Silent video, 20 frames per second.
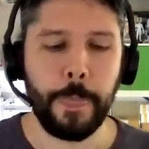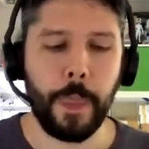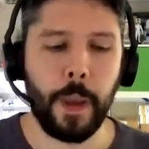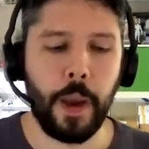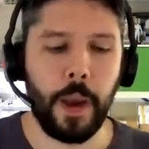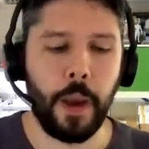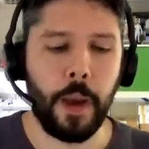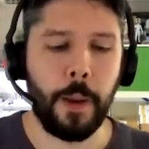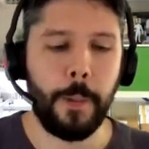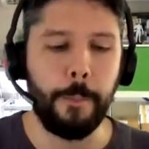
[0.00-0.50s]

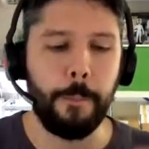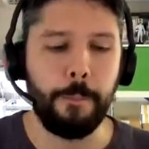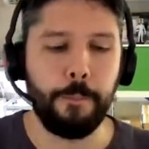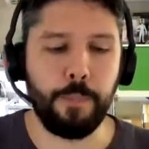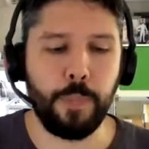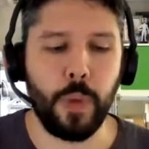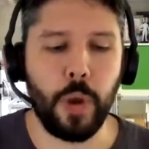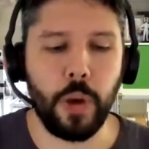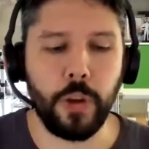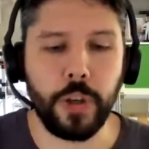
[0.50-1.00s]

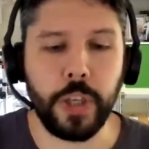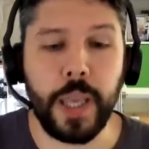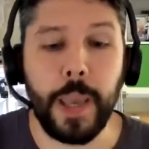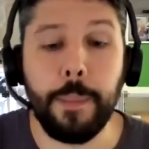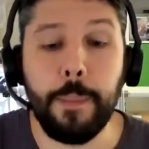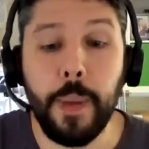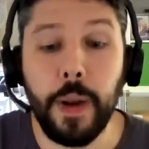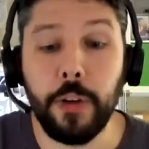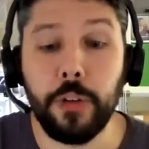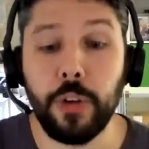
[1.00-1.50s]
the
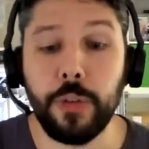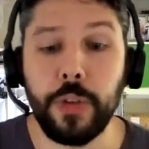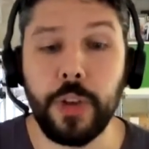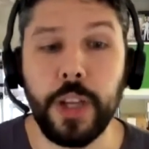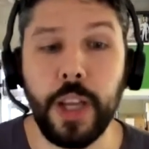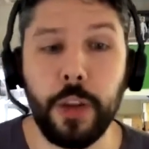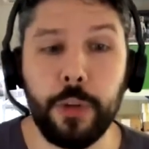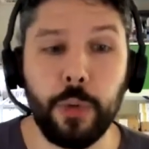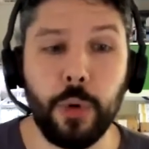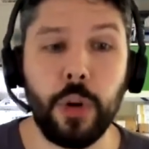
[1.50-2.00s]
capabilities of your
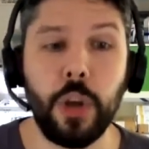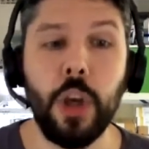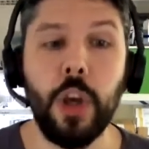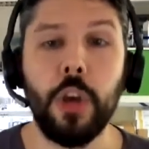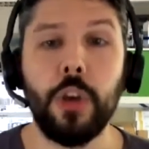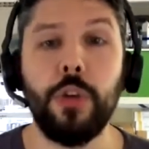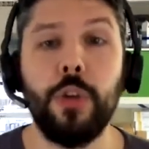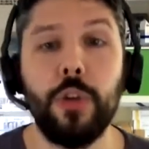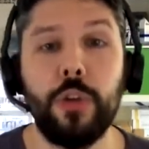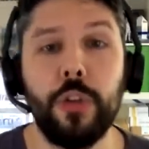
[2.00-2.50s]
network,
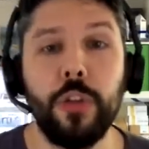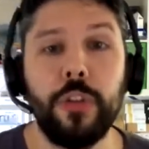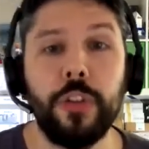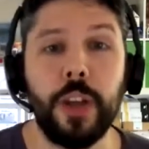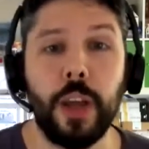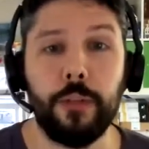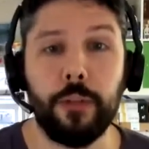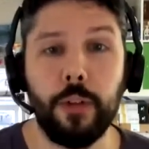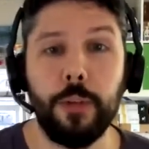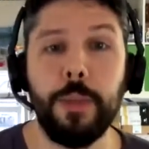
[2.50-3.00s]
you should
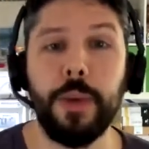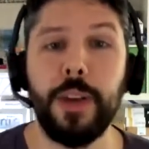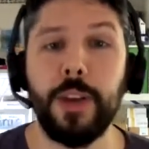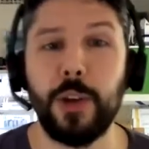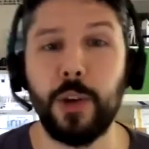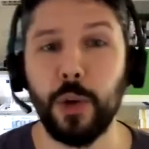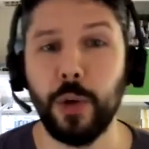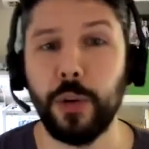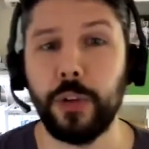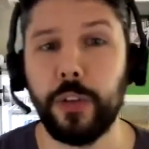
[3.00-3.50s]
definitely be
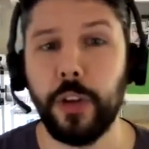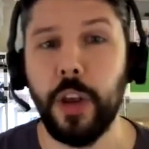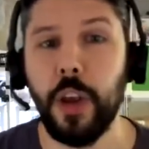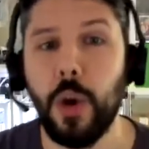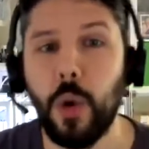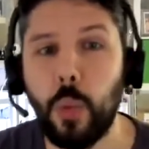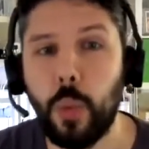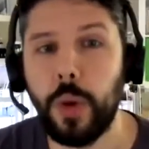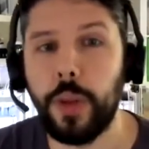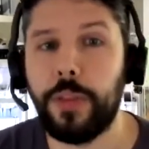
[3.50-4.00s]
good
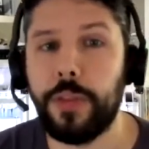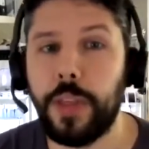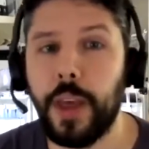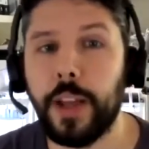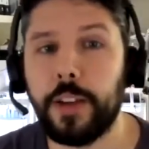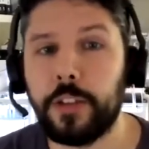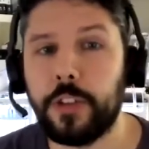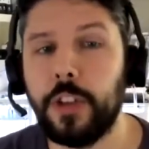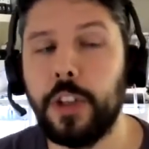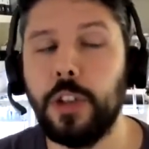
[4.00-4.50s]
with
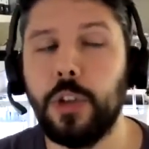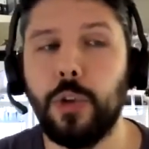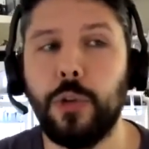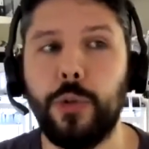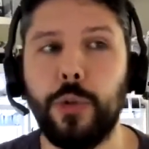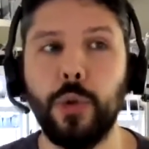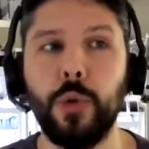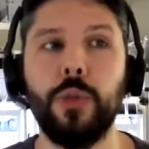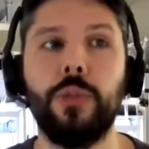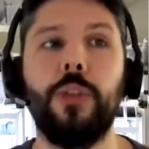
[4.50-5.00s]
that single
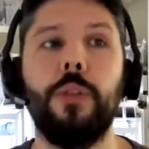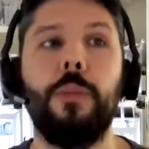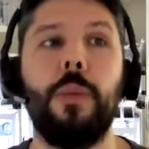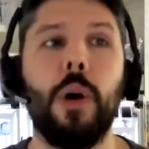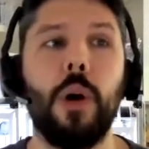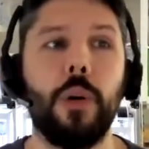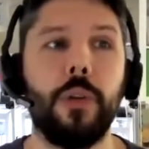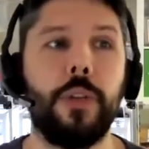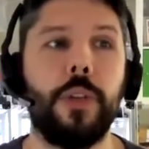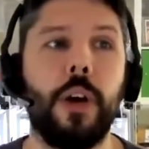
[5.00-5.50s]
tool for
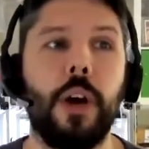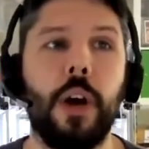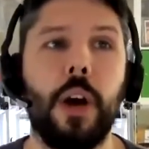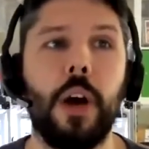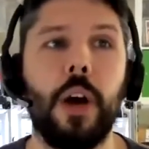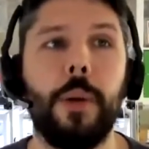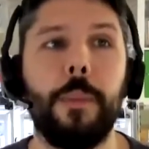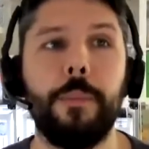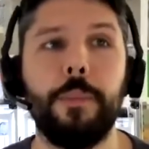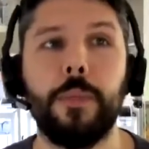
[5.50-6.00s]
both
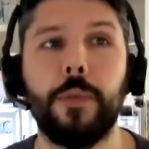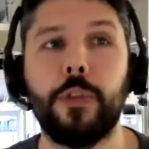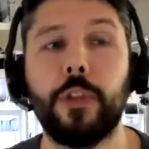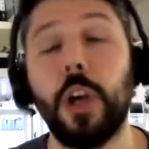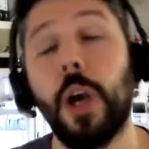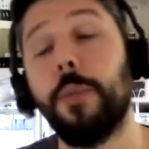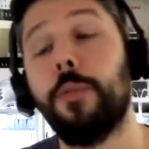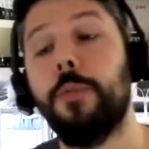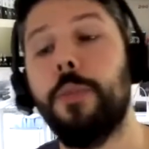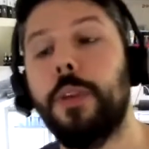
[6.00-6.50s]

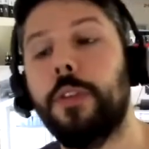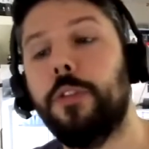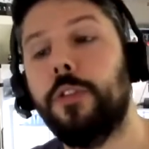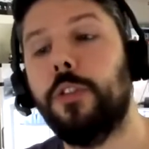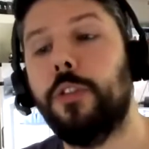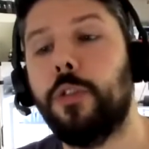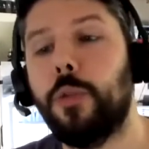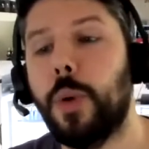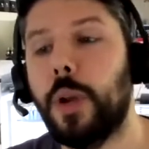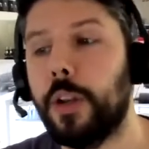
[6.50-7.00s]
Skype for
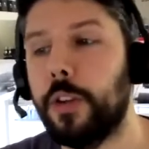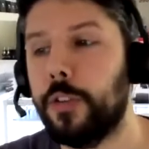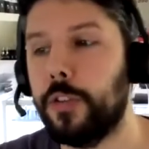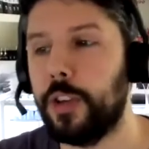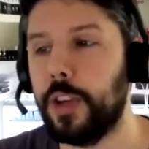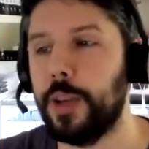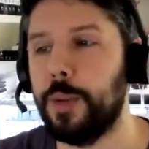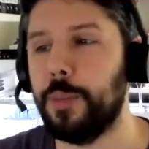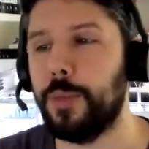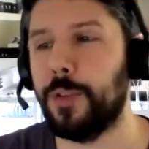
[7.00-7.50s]
Business as well as
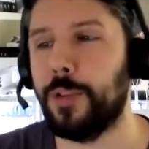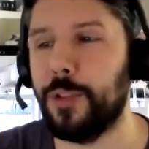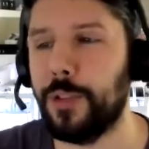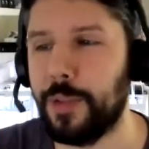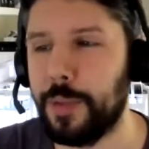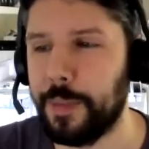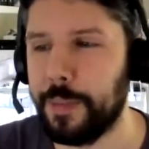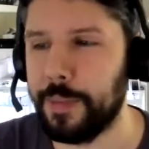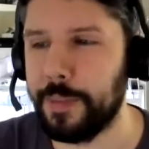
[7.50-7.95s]
Teams.